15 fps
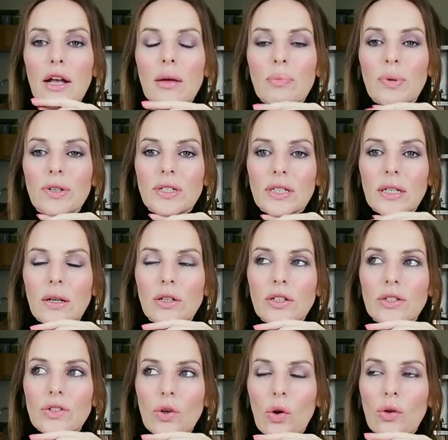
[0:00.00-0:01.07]
But
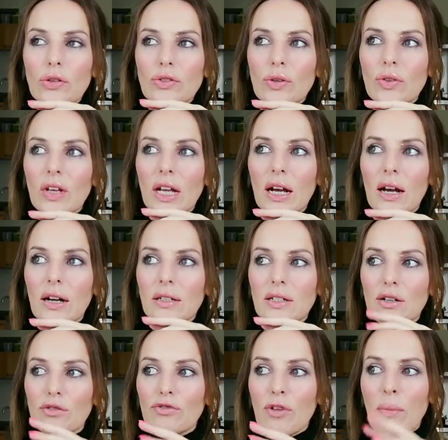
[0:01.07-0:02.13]
it's also the card
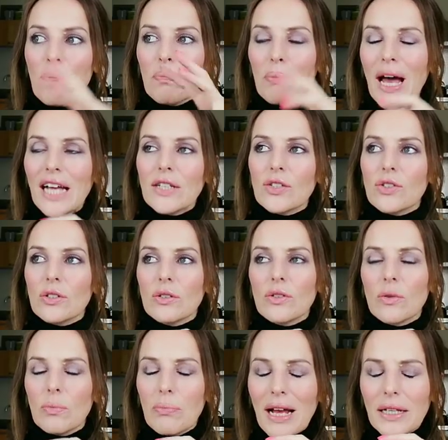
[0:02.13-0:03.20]
of
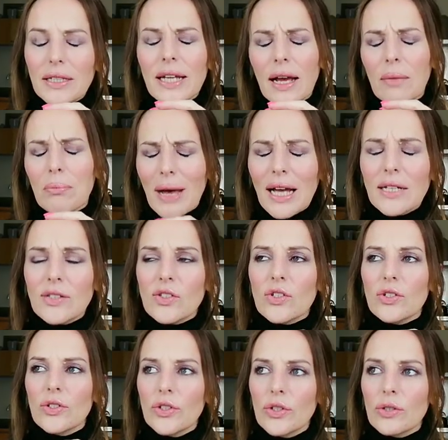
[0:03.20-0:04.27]
master
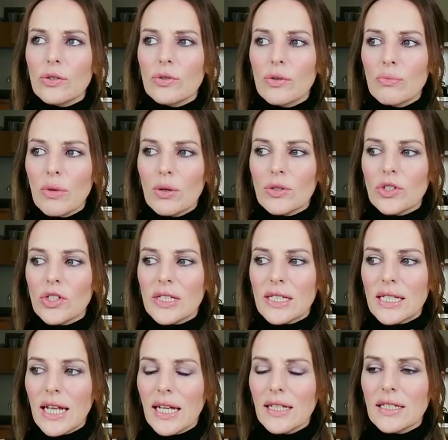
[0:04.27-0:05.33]
your emotions.
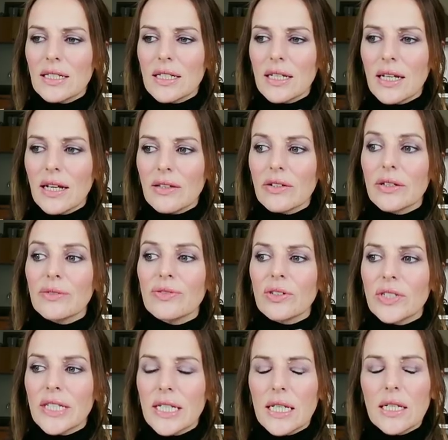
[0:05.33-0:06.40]
Get it together. If
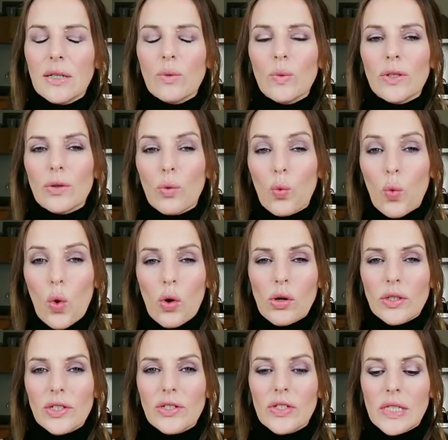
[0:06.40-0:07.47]
you're dealing with a
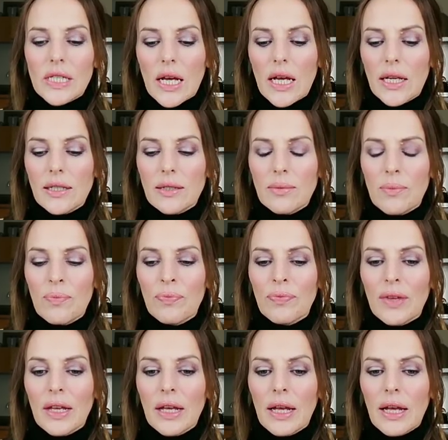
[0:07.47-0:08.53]
water sign,
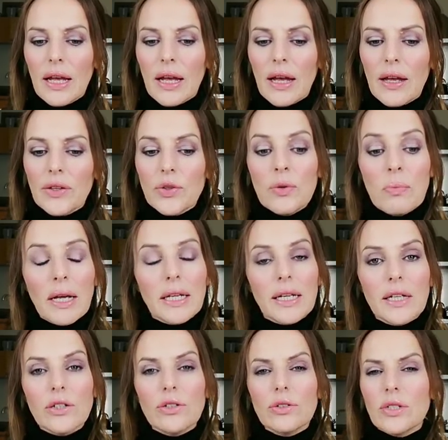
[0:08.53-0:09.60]
you might
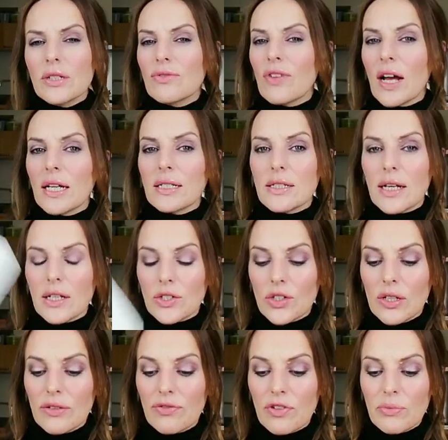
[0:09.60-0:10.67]
get good advice
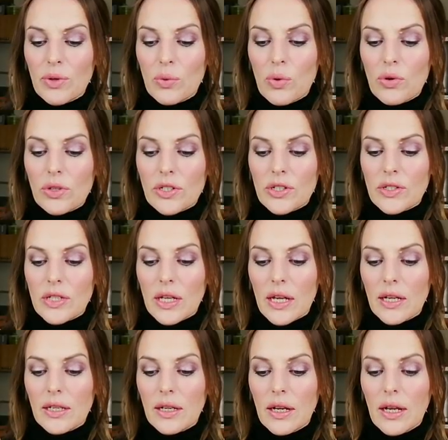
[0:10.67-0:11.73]
actually from a water
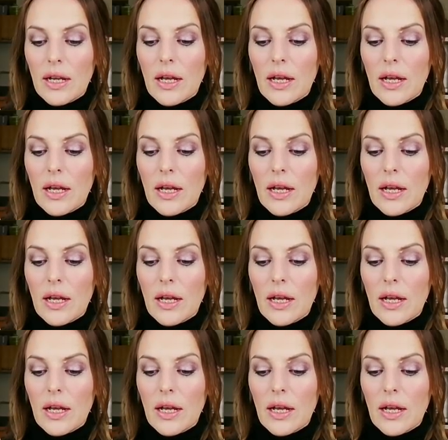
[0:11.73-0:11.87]
sign.